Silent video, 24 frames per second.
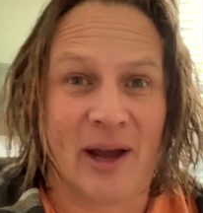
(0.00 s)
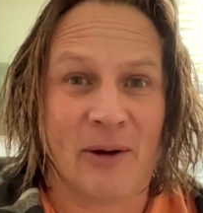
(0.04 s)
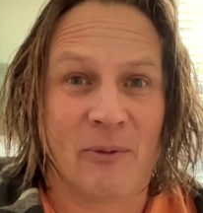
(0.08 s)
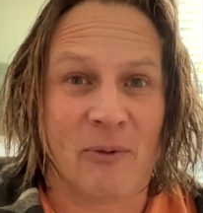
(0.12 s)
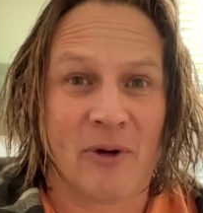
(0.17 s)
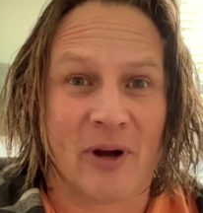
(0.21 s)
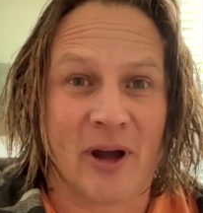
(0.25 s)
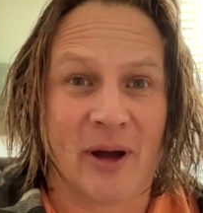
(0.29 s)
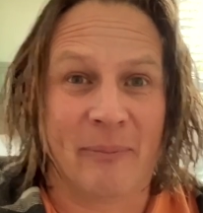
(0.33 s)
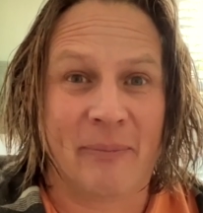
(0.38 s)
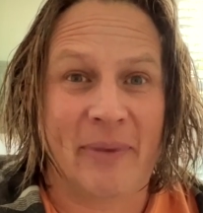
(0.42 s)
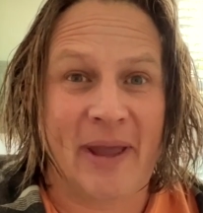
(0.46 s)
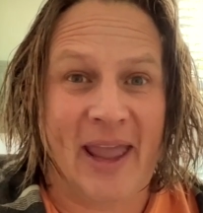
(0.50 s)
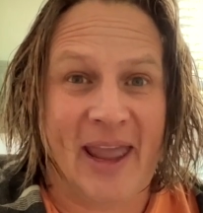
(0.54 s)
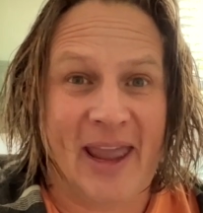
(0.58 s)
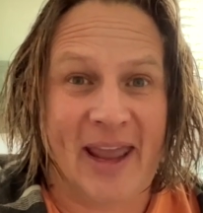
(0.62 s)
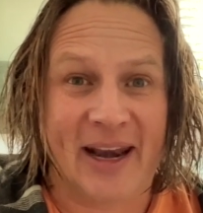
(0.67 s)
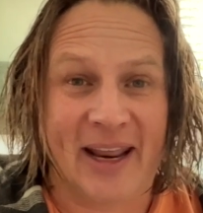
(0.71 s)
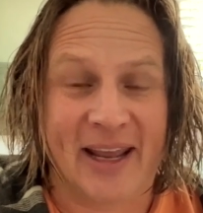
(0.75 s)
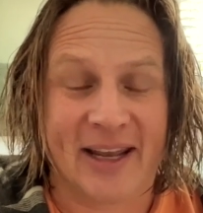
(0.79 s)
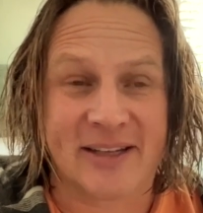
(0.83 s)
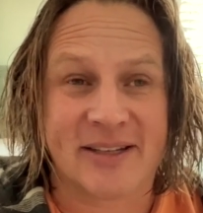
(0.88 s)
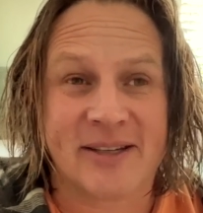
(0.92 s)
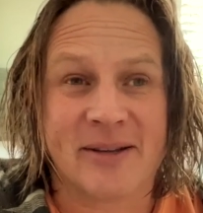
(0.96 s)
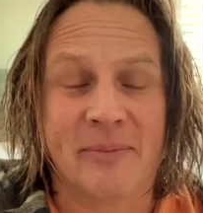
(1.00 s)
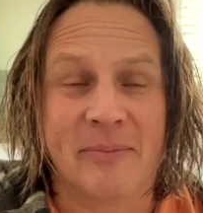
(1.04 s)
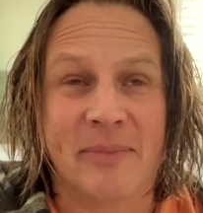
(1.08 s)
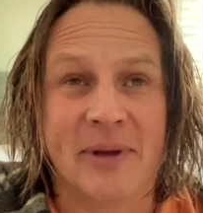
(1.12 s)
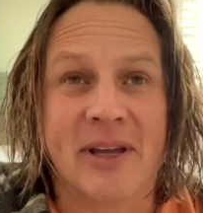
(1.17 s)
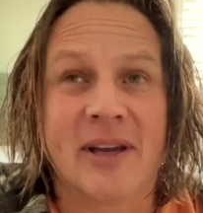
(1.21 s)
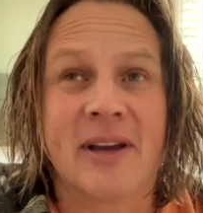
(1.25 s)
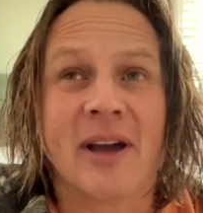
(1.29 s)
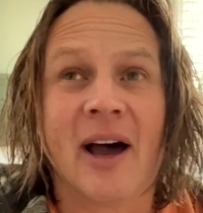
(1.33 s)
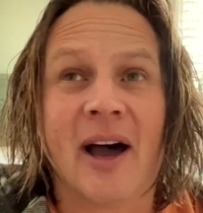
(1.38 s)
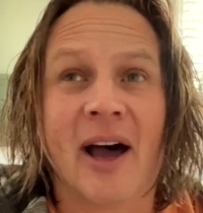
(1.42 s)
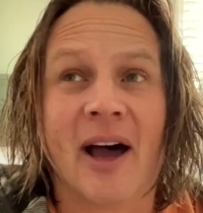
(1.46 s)
I woke up panicked
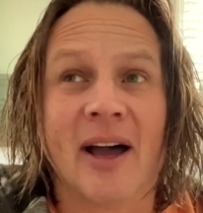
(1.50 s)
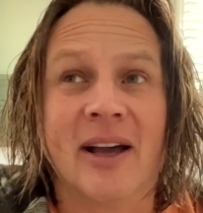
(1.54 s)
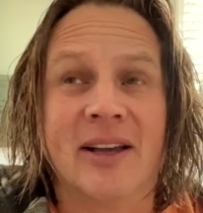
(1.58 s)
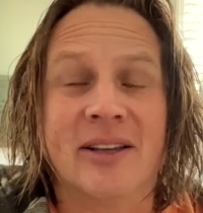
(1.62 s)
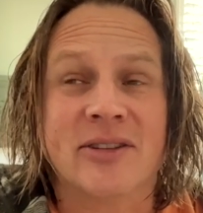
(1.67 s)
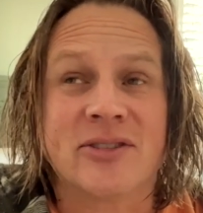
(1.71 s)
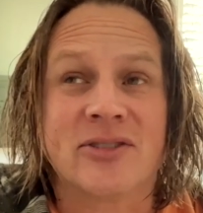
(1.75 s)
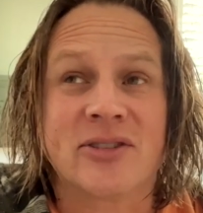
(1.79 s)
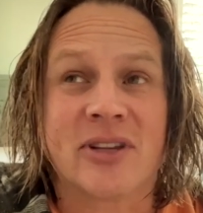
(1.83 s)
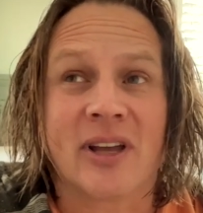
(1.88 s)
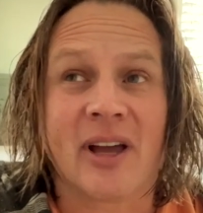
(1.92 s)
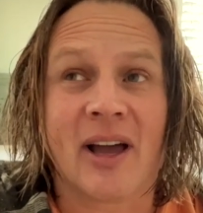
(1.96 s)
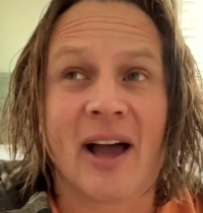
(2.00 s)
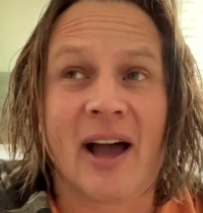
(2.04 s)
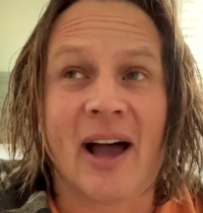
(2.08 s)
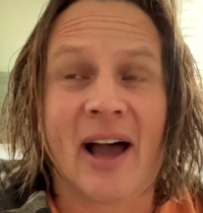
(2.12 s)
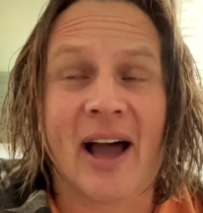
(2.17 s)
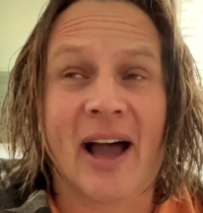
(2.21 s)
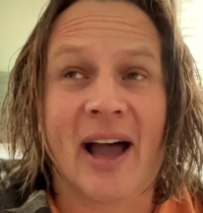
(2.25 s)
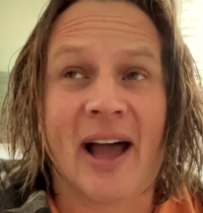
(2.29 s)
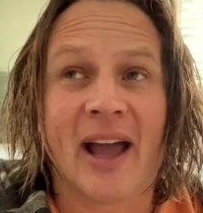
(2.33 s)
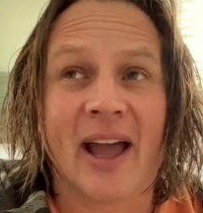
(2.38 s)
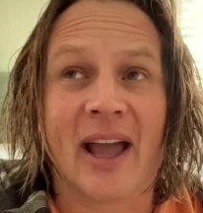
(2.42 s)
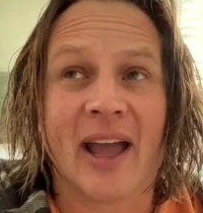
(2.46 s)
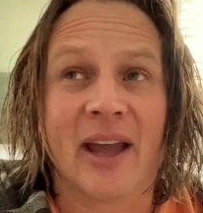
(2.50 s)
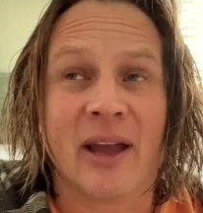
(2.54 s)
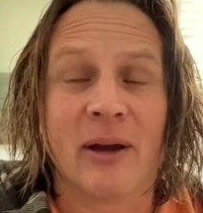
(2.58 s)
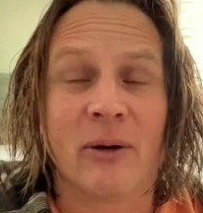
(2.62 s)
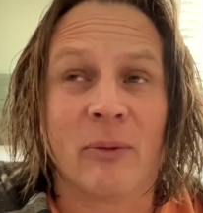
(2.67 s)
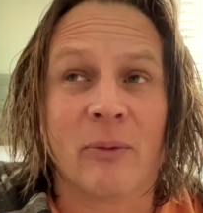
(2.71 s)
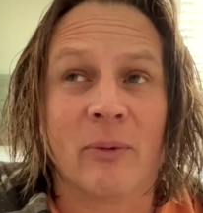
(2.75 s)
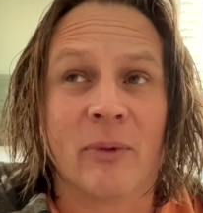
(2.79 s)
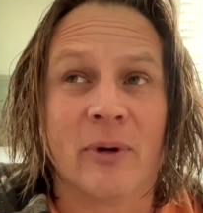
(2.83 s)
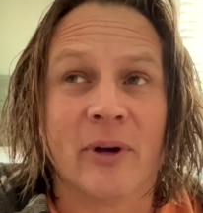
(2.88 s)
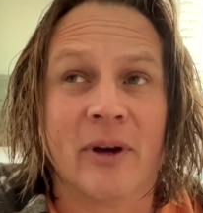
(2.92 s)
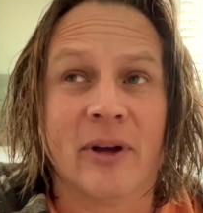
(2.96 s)
because I
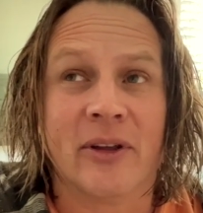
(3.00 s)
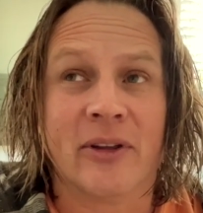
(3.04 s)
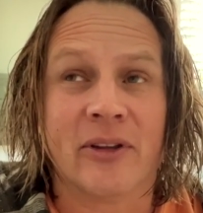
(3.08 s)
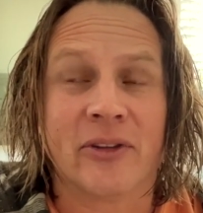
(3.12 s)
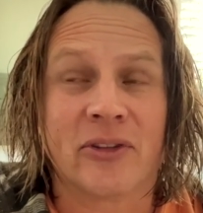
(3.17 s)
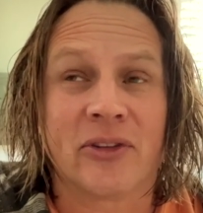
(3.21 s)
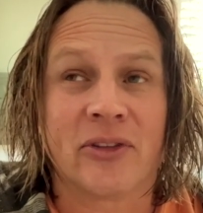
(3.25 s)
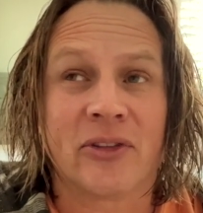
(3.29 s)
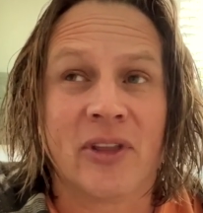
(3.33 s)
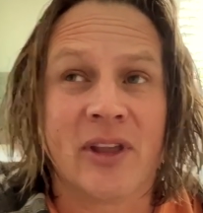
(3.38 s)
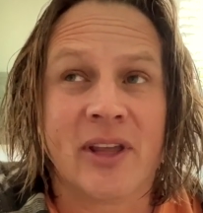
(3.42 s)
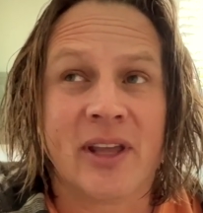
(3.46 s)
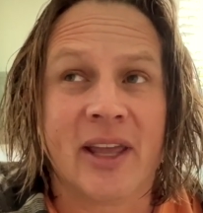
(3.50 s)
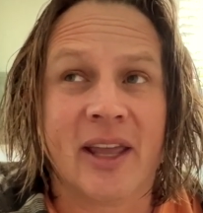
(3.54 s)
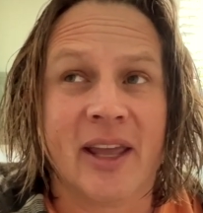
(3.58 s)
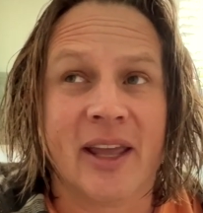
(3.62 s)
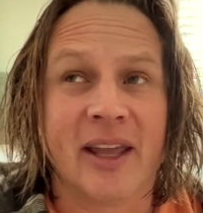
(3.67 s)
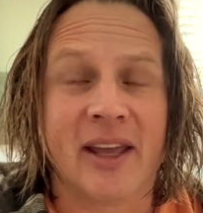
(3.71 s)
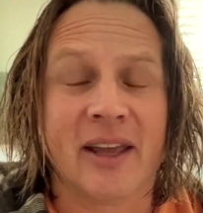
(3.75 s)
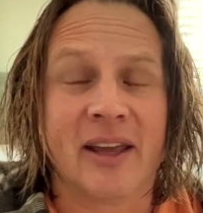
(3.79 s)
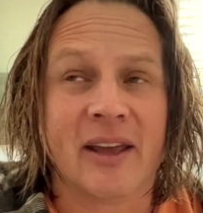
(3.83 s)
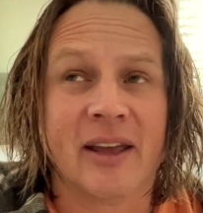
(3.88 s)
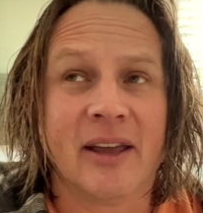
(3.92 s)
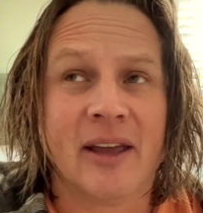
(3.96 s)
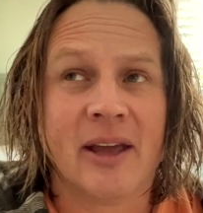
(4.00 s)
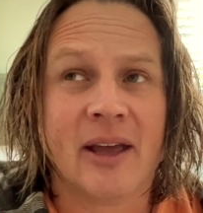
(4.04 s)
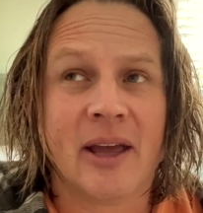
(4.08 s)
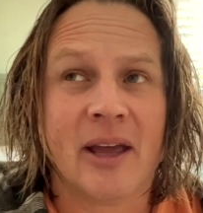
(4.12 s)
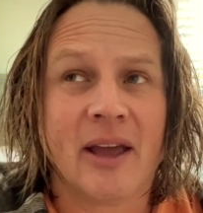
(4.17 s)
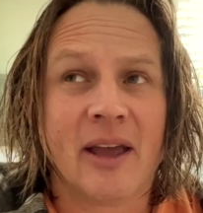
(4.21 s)
was thinking